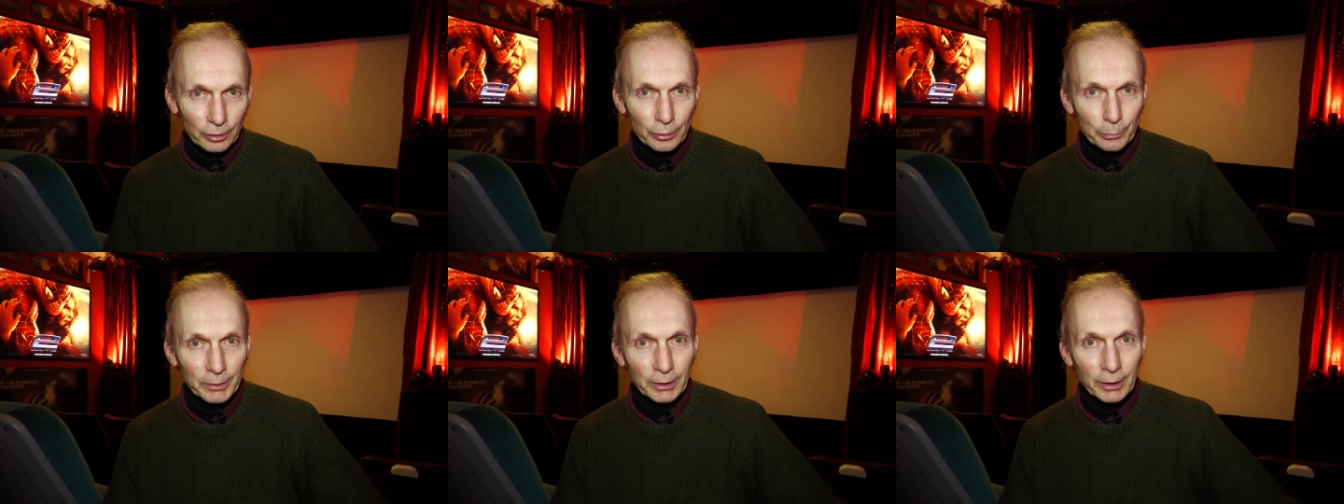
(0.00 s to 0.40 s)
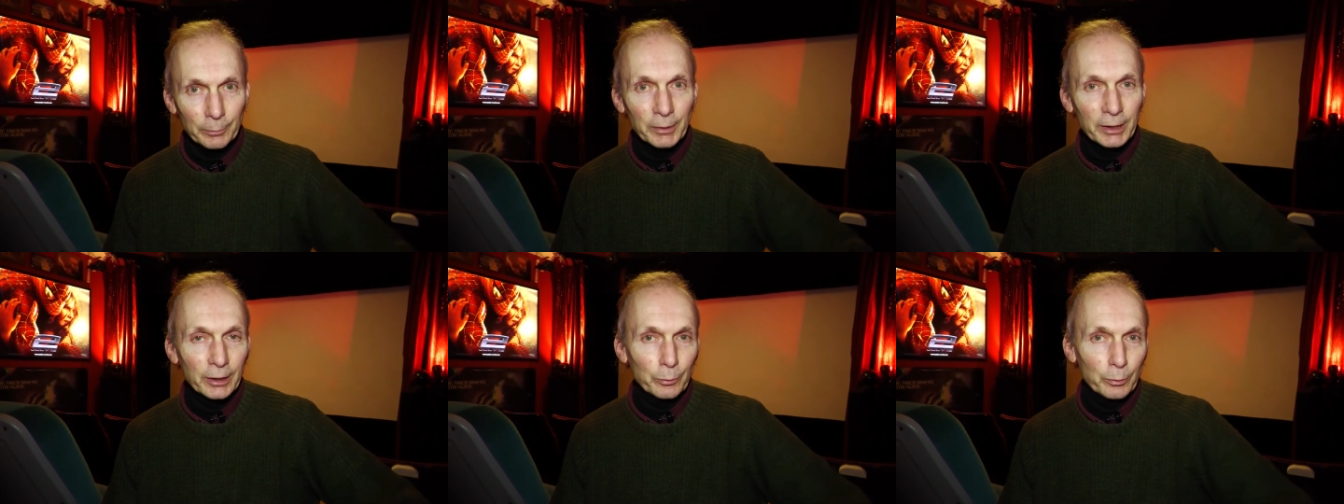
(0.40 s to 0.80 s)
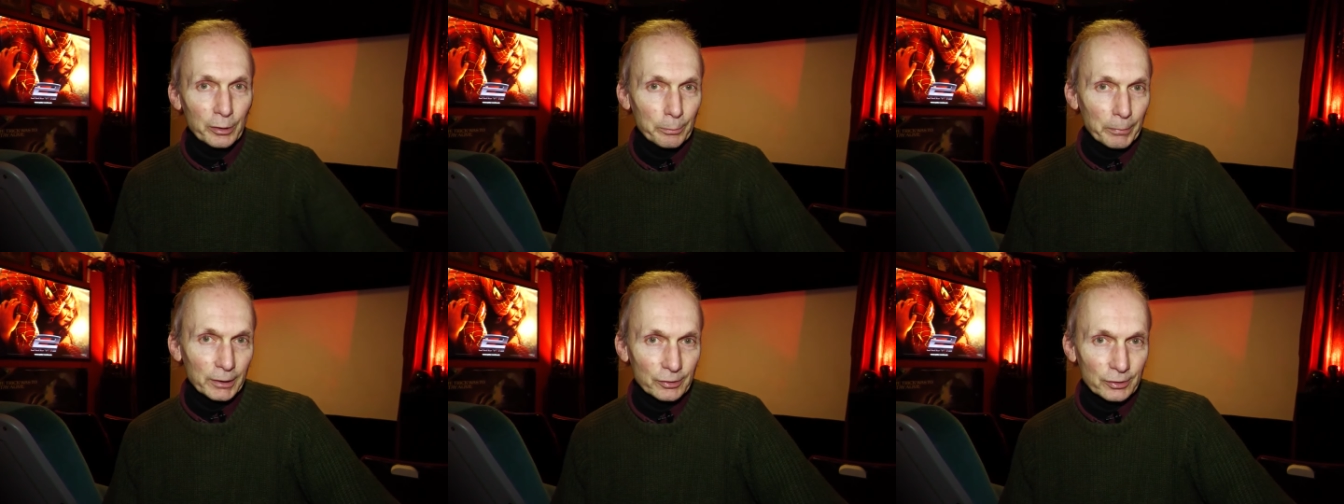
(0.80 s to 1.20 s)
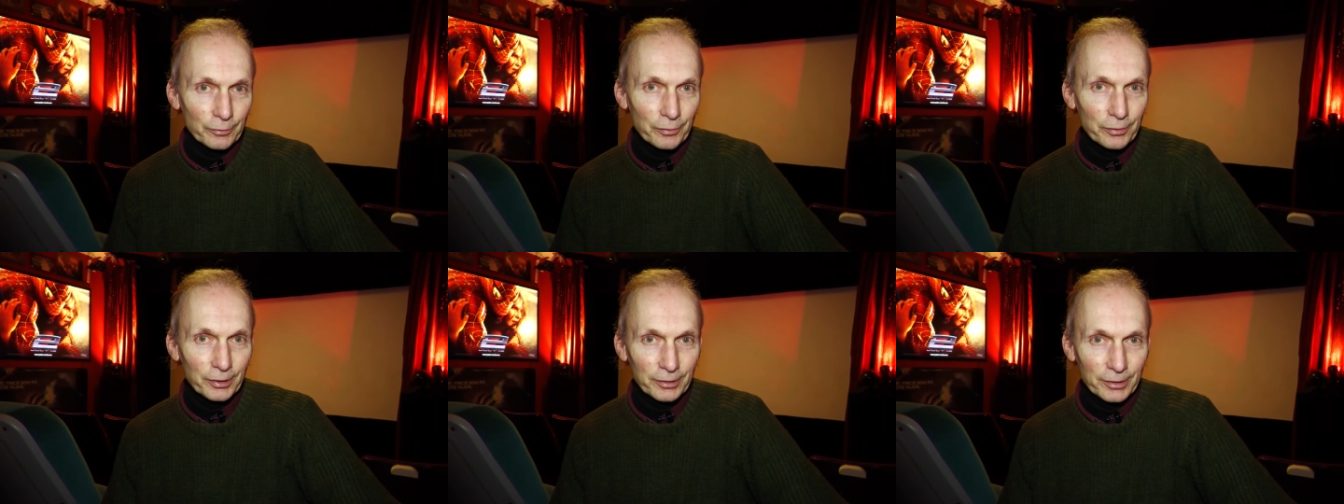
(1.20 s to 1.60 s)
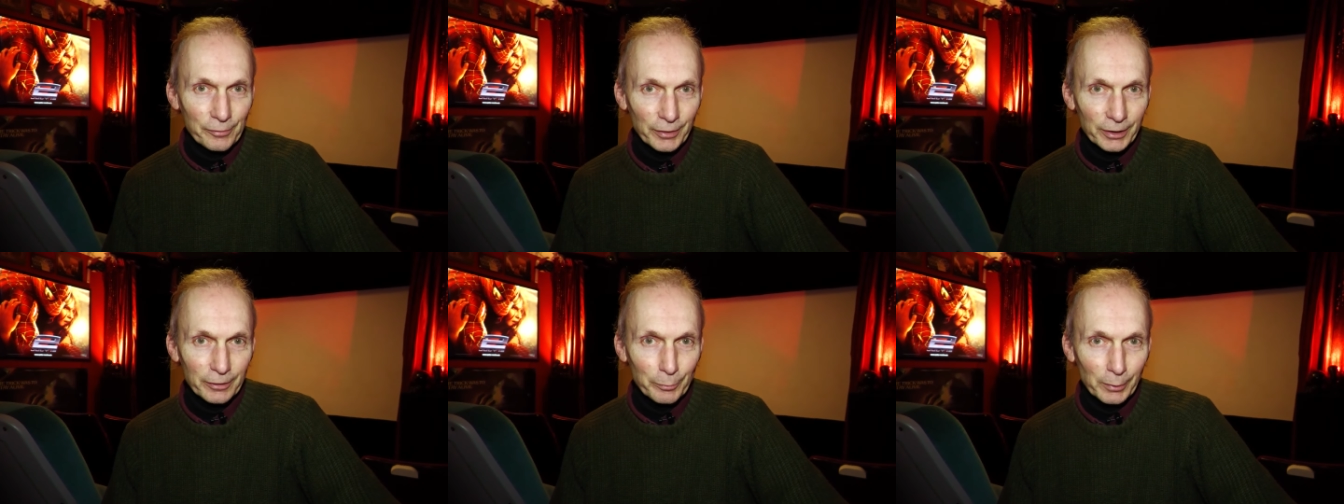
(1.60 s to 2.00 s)
going to be up there with a best of
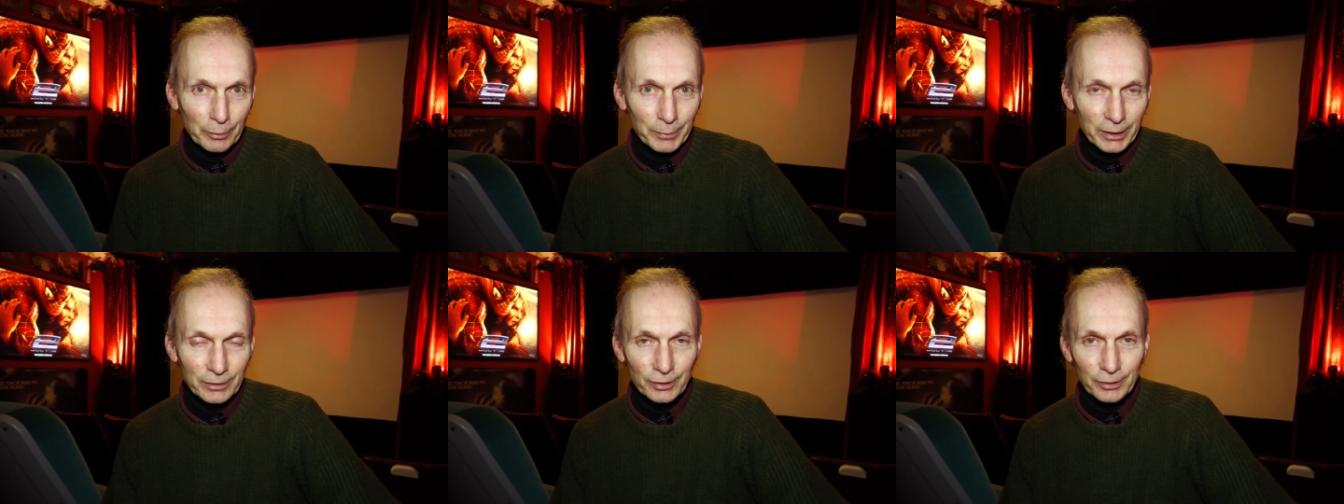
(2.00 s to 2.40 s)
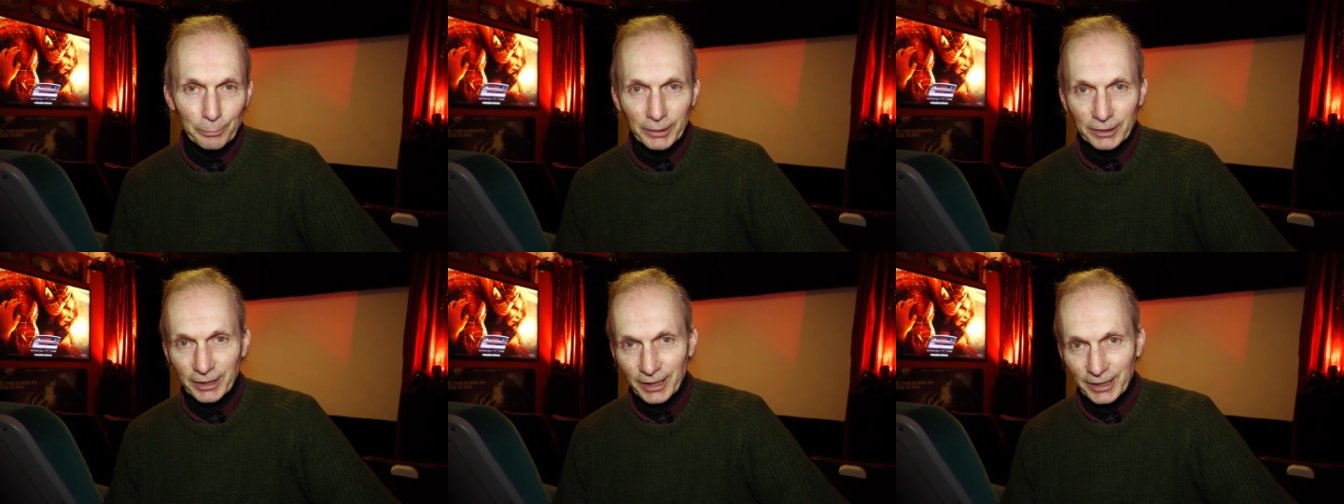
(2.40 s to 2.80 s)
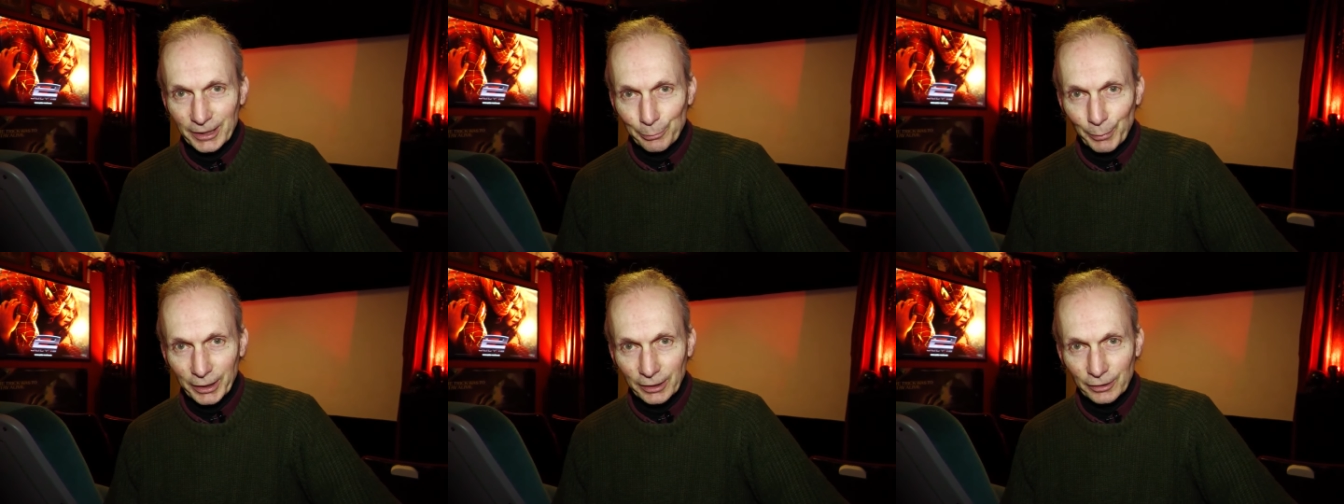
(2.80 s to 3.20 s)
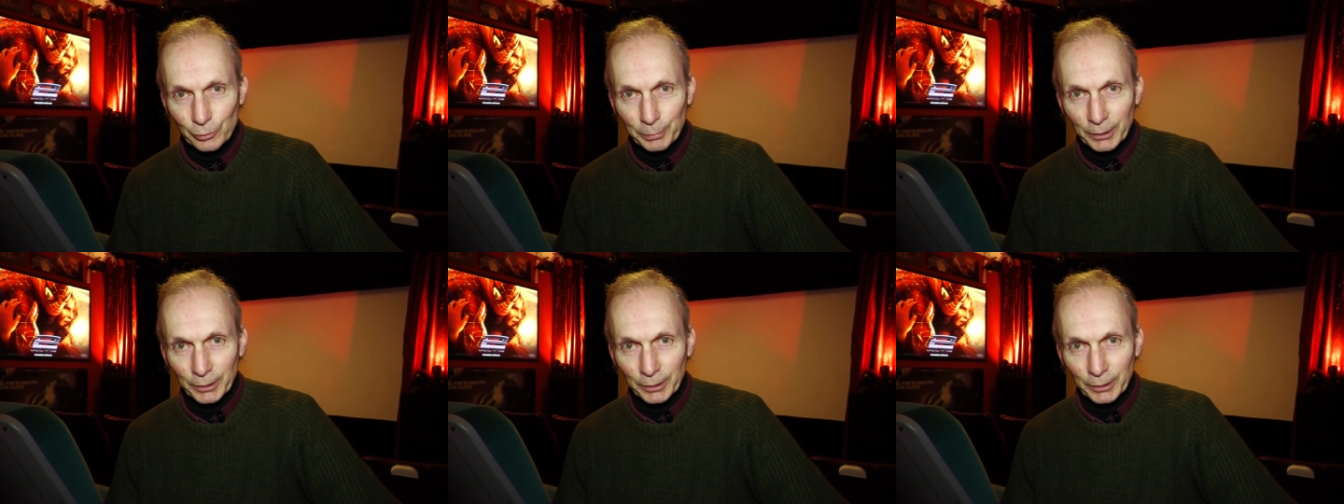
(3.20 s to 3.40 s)
thirty-five millimeter by any means,